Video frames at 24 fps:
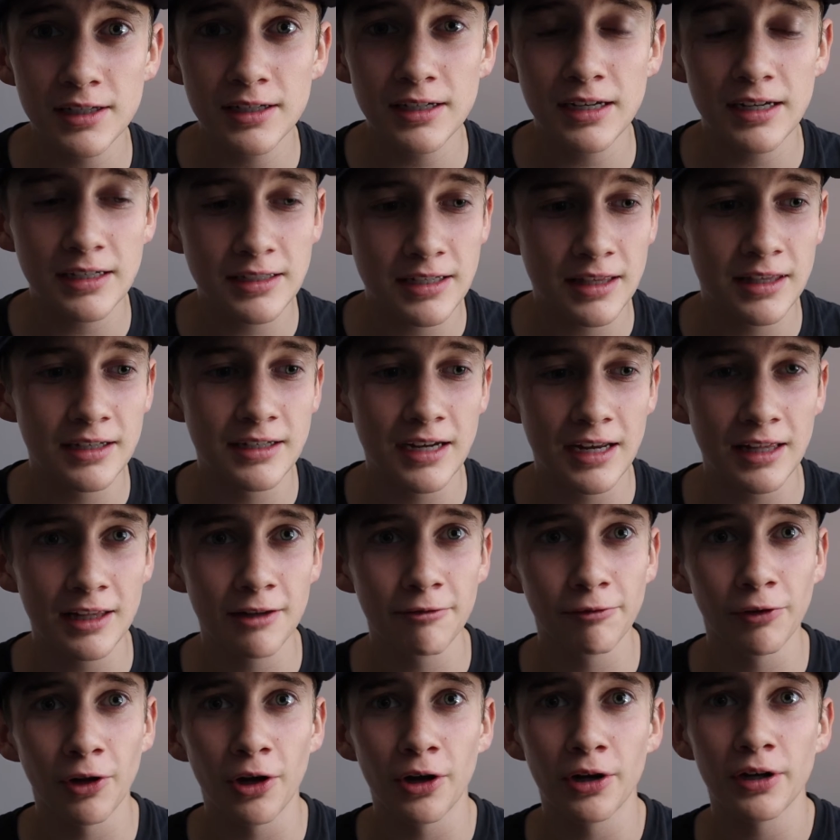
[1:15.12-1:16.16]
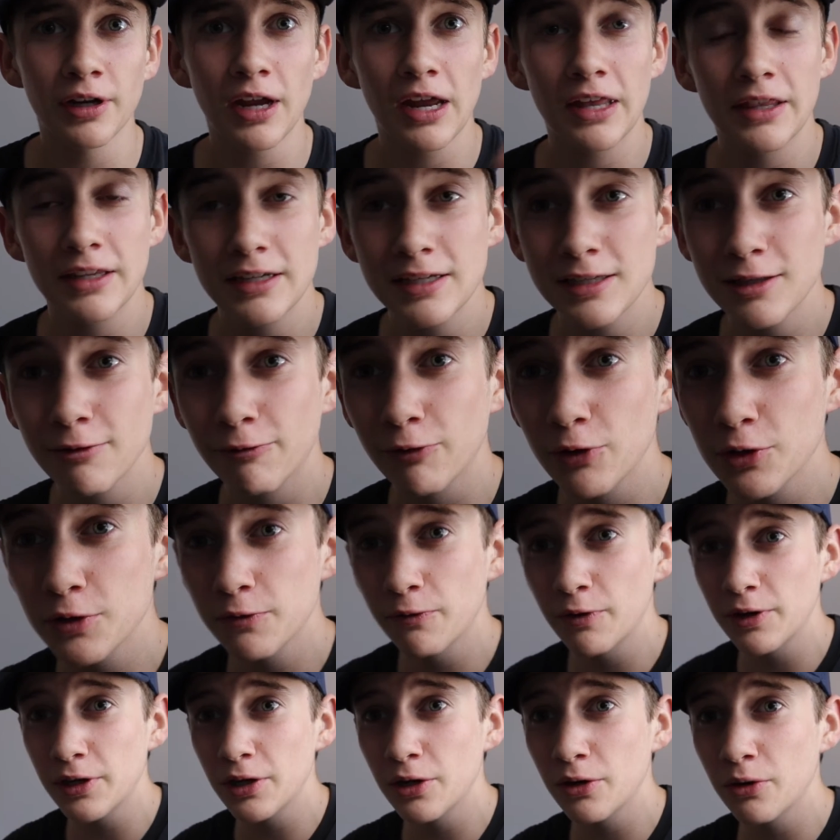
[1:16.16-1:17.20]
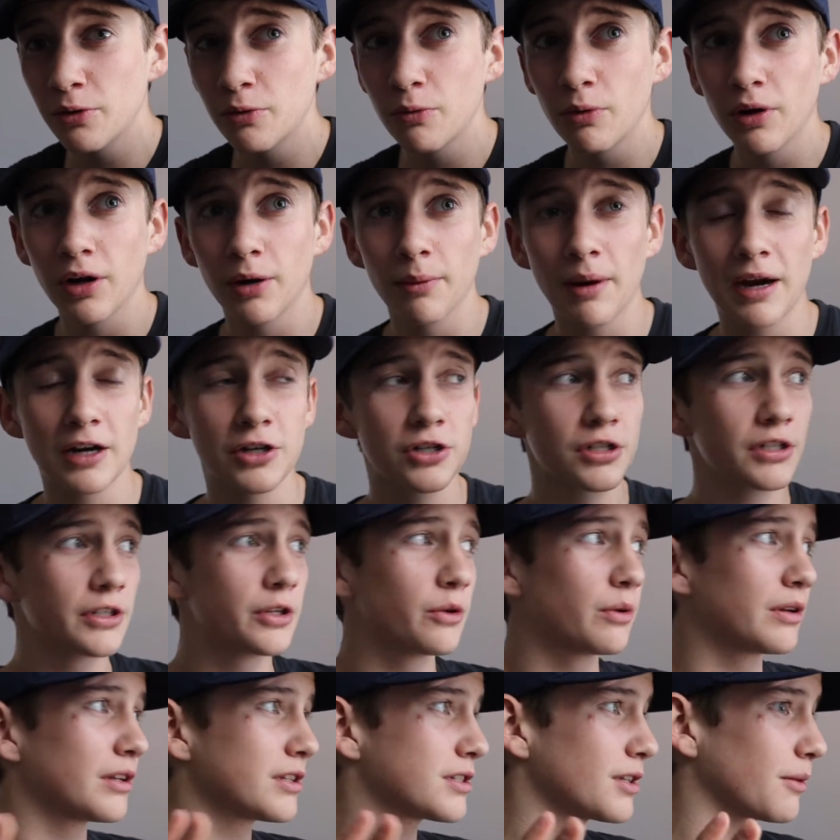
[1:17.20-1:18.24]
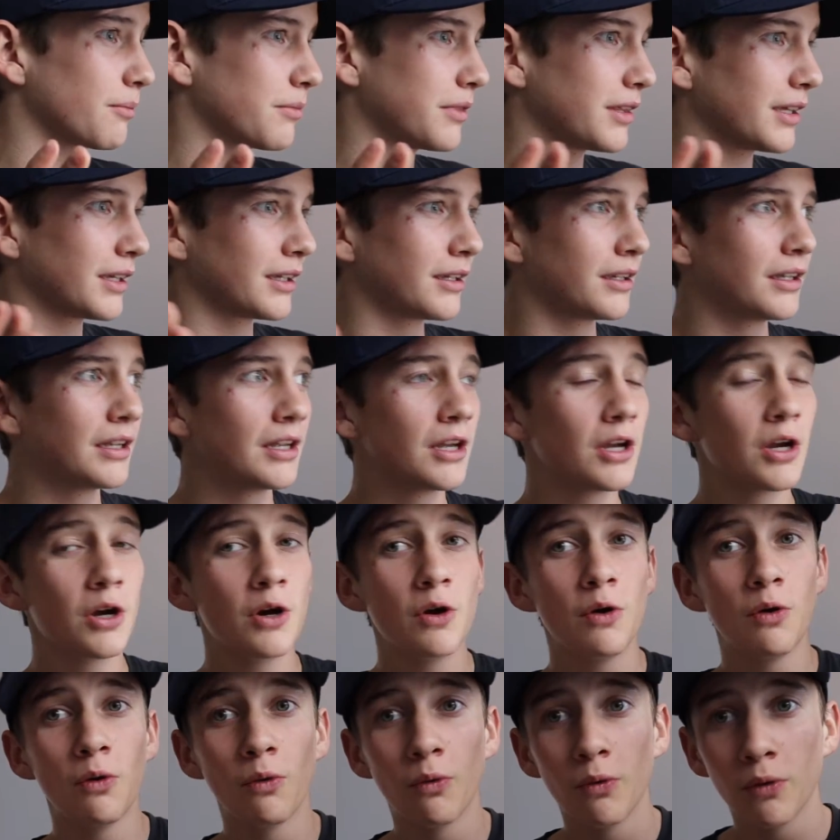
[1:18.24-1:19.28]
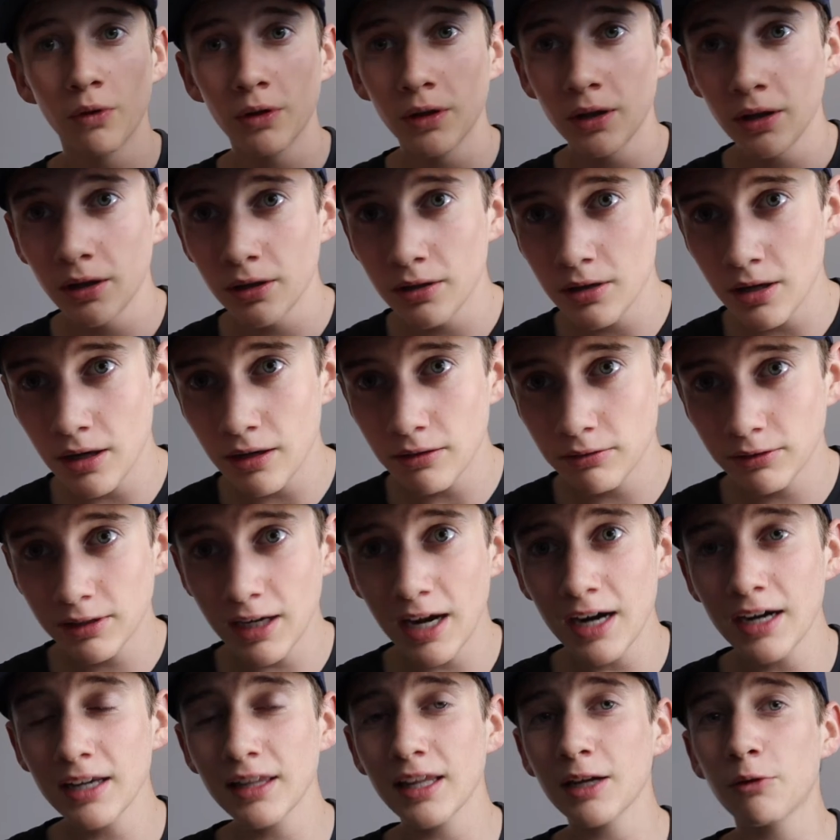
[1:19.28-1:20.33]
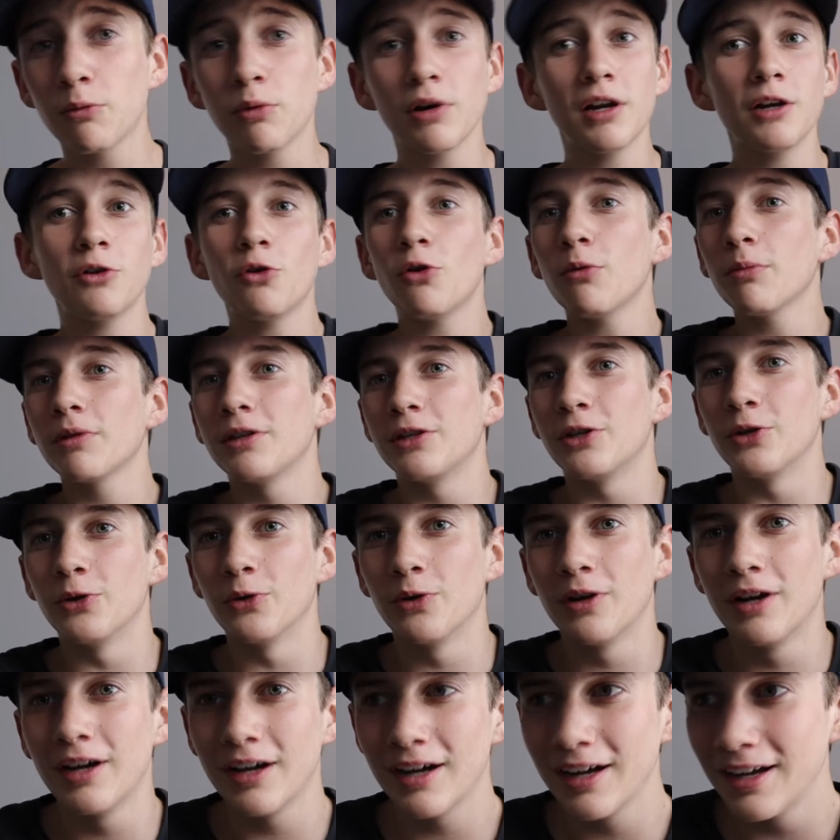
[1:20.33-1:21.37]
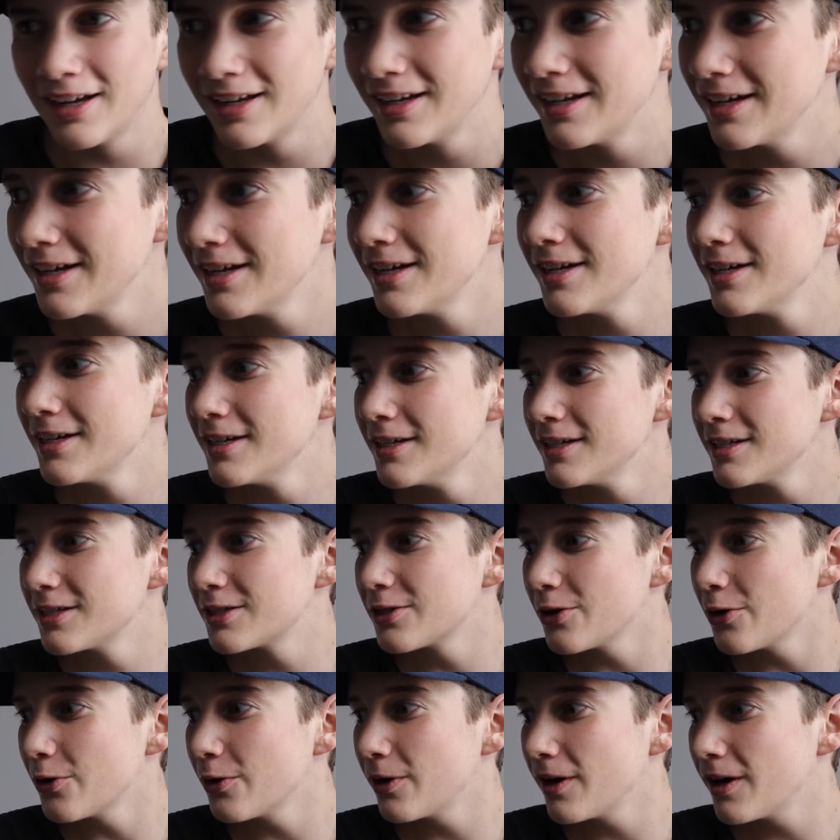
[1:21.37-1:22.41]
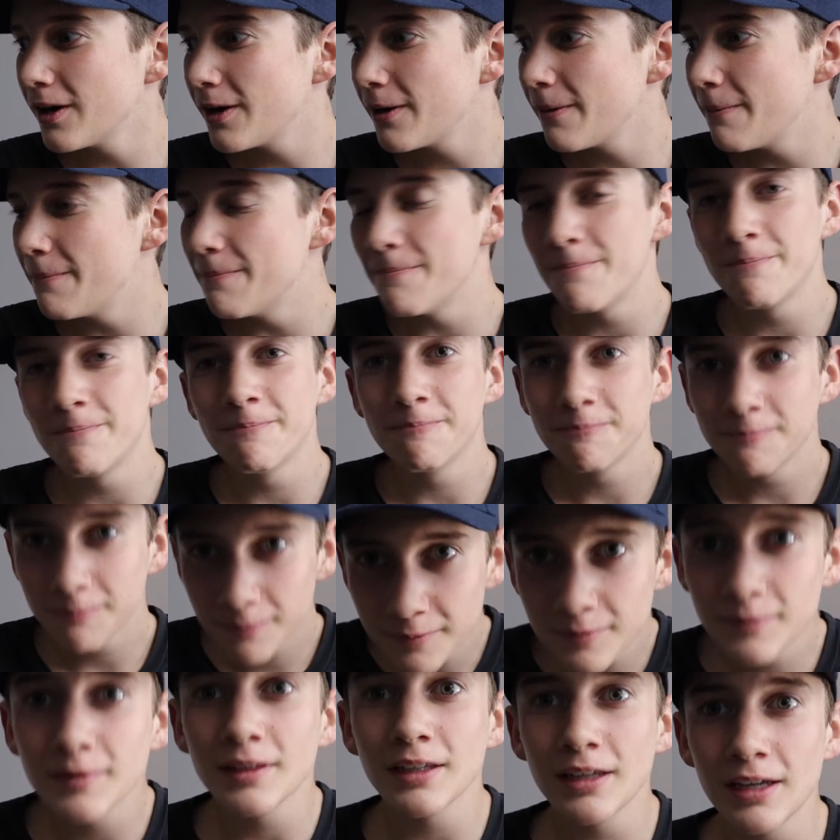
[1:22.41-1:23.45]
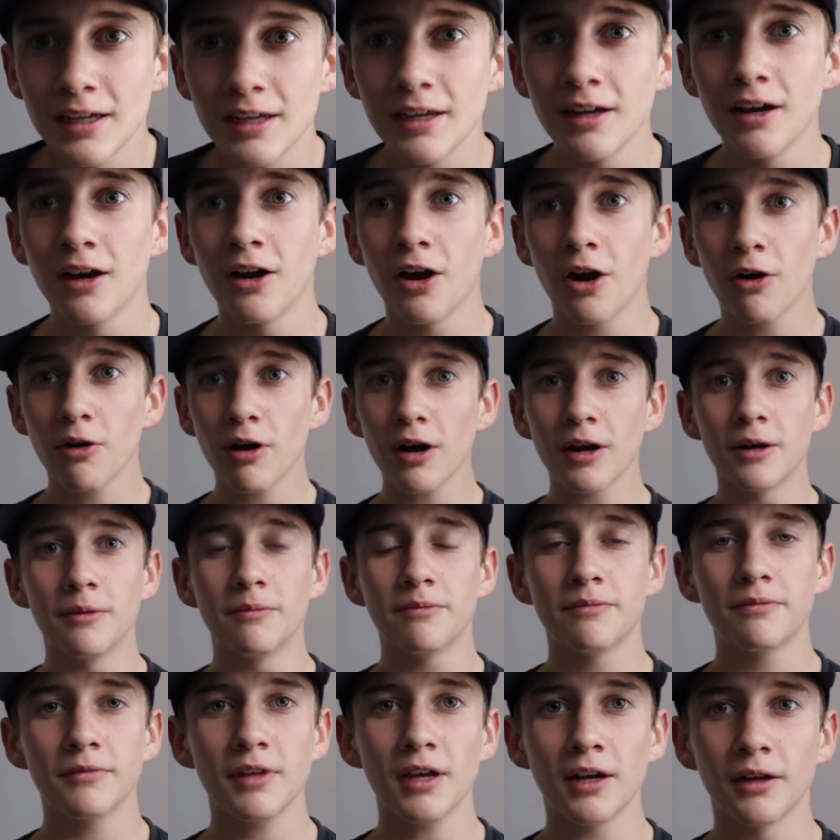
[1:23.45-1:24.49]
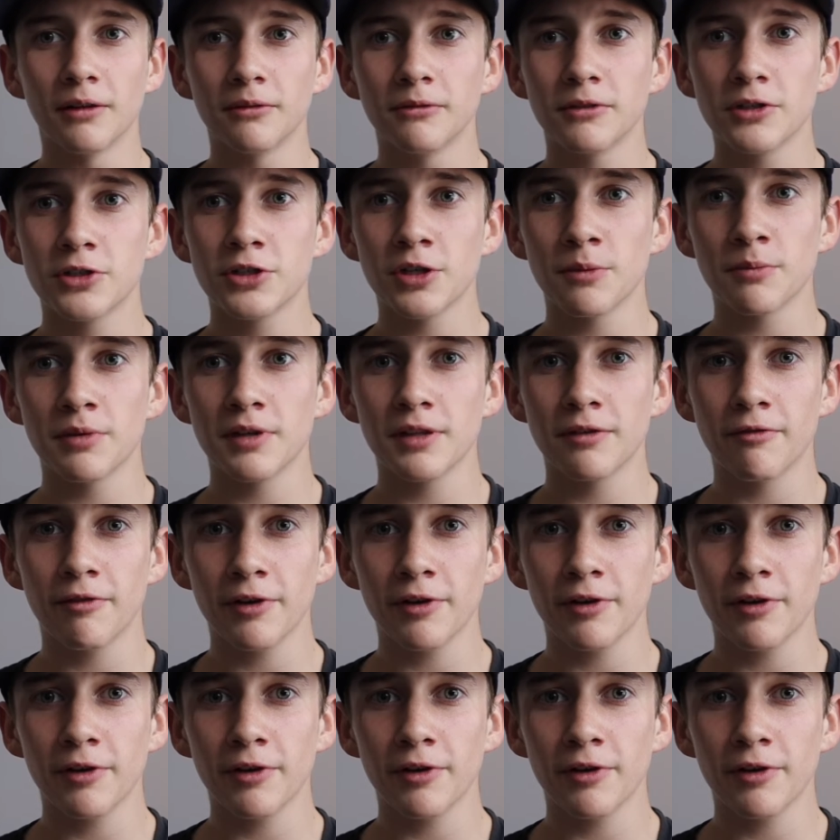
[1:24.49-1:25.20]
into the daily vlog, and this is the first video where I'm actually doing something kind of like what I normally do. So, alright, yeah, let's jump into the